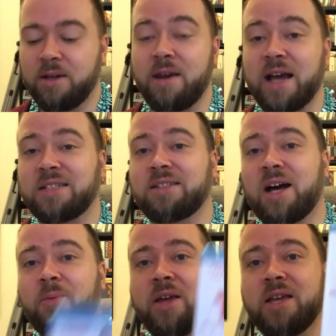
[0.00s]
Next
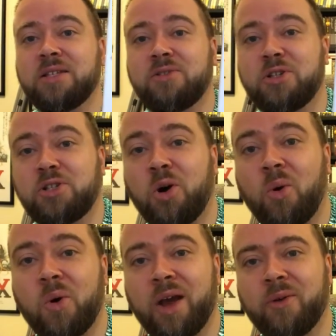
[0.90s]
up is The
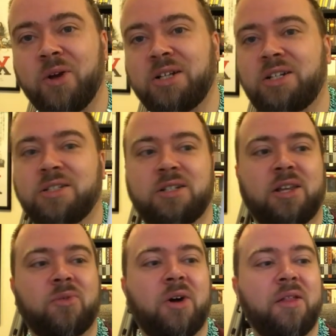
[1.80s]
Toy, which is
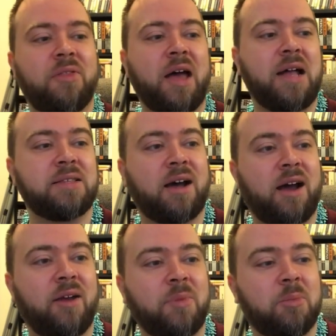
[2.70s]
another one that
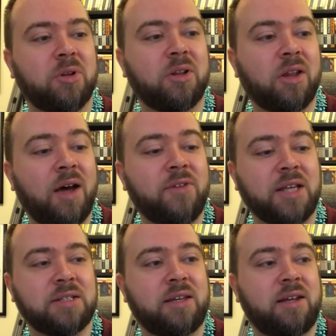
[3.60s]
I remember
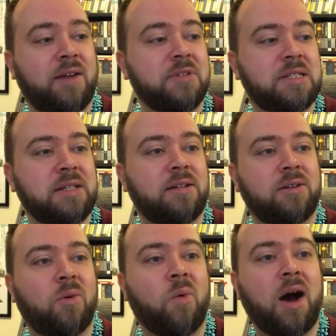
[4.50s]
loving as a kid. I haven't seen it
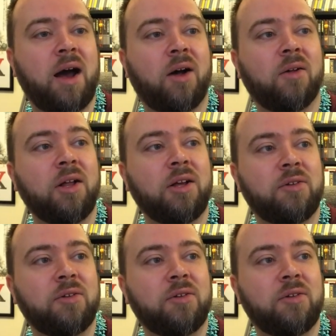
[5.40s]
in a while.